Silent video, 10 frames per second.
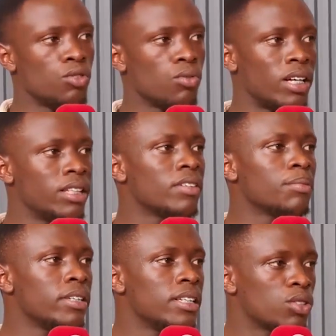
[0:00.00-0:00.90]
you can
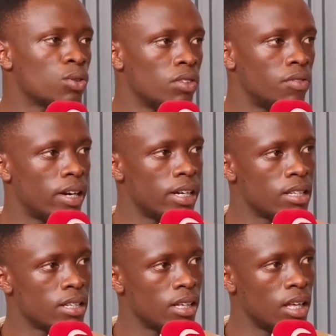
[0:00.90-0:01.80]
even be disqualified
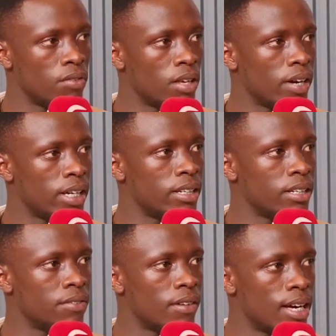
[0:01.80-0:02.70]
if you ever
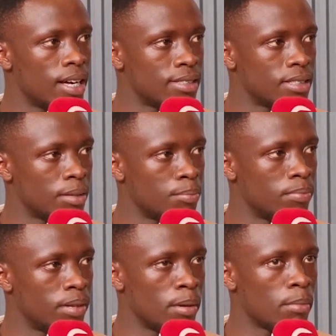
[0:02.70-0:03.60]
identify as a
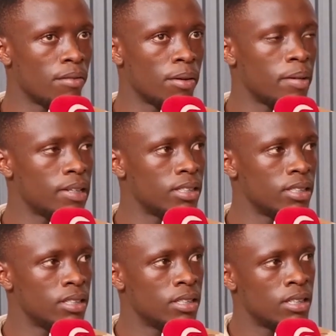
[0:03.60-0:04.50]
member of a party
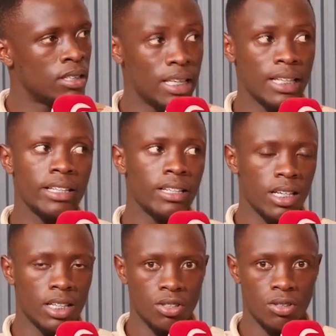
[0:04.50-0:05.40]
in an
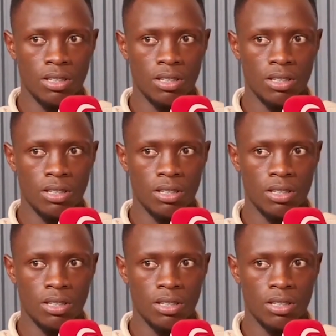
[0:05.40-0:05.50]
election.